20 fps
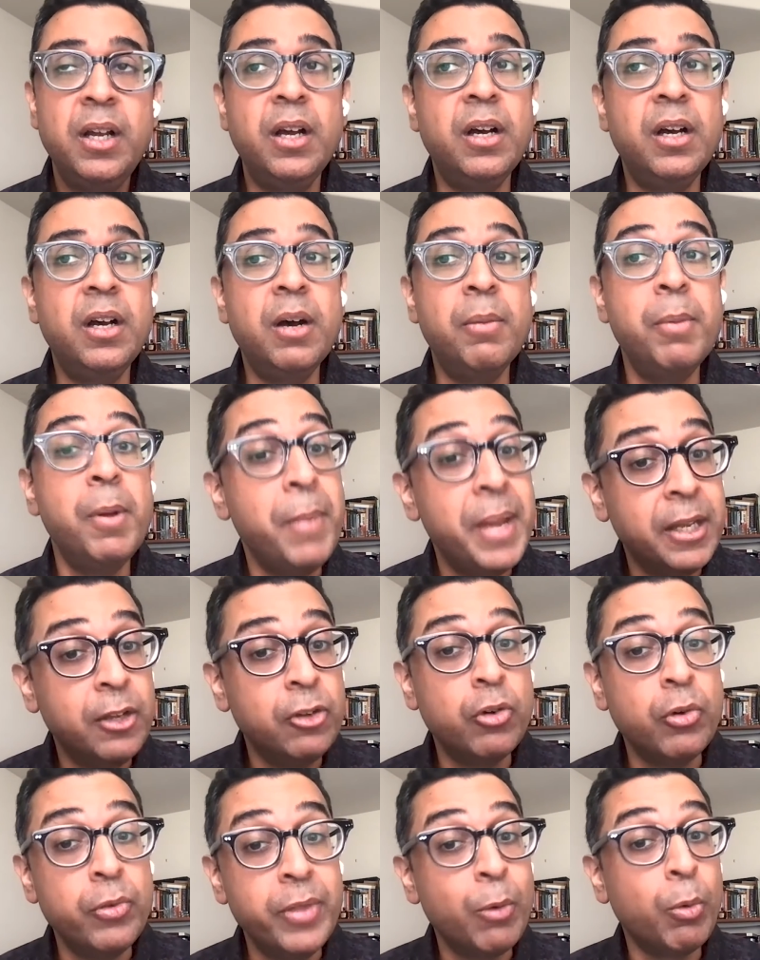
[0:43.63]
but making
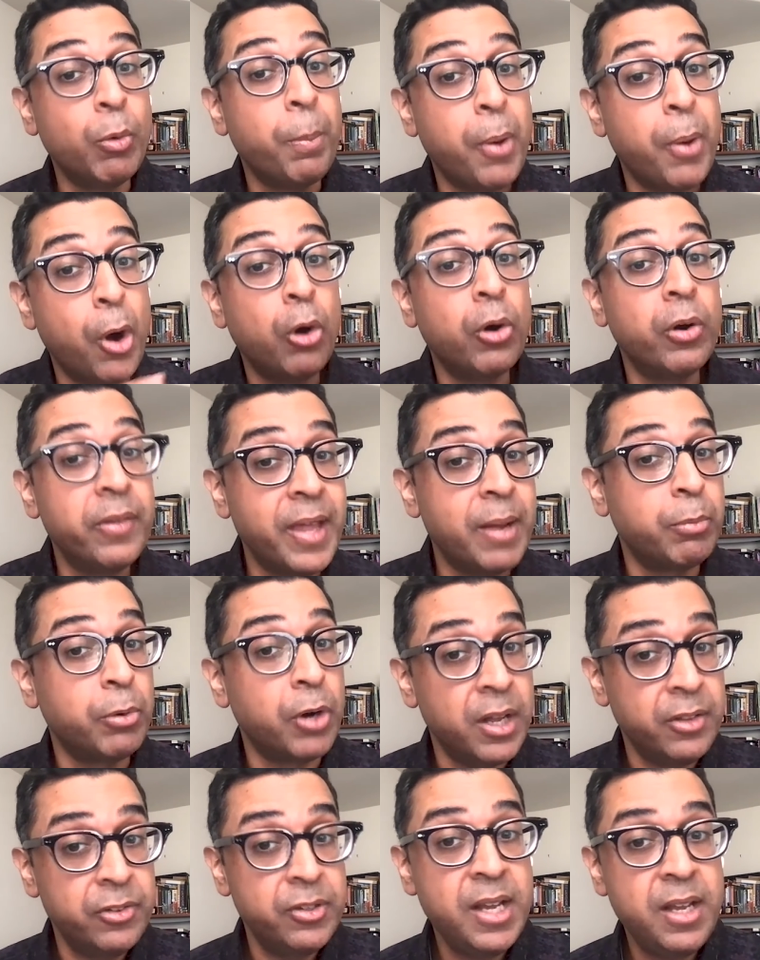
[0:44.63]
sure they were part of that
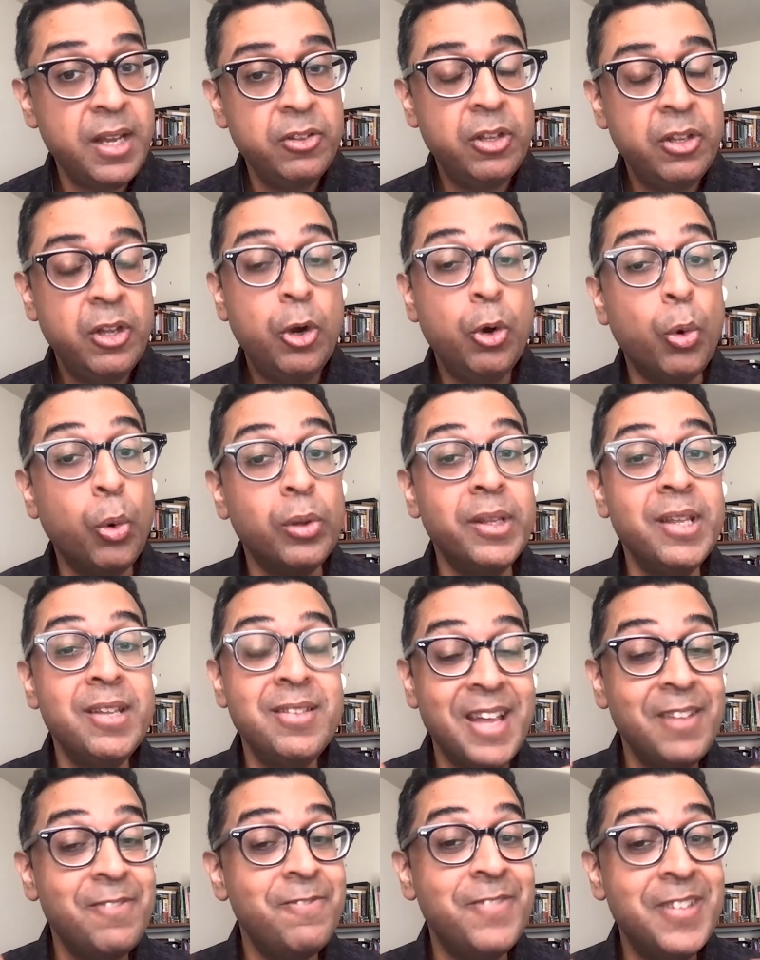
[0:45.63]
process or at
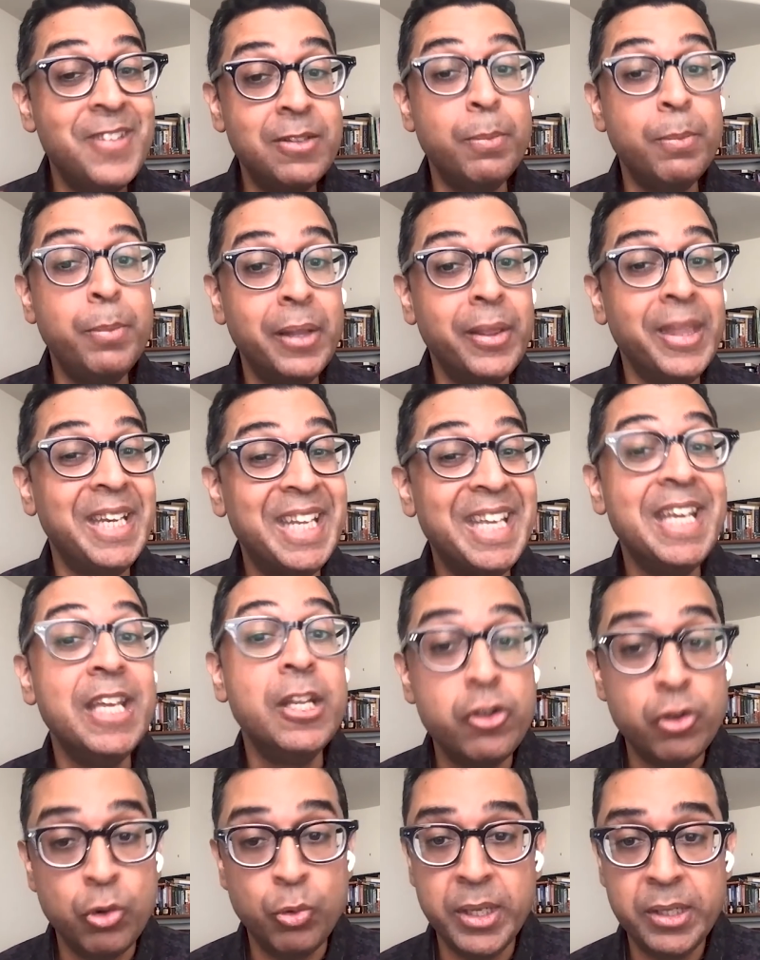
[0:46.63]
least had visibility
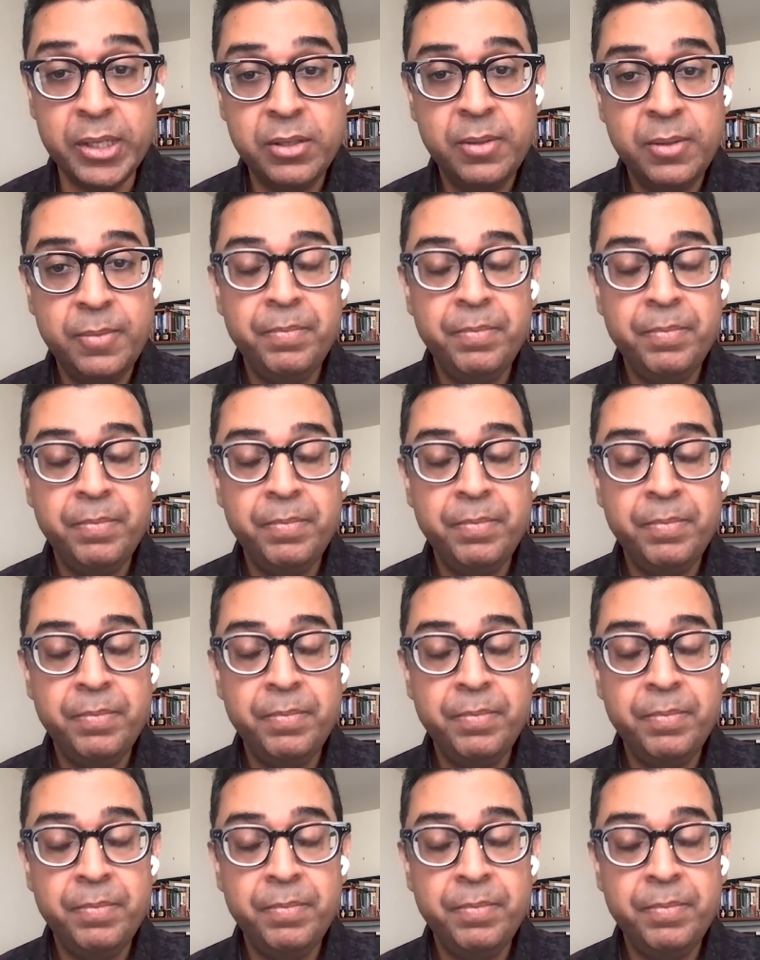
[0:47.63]
into it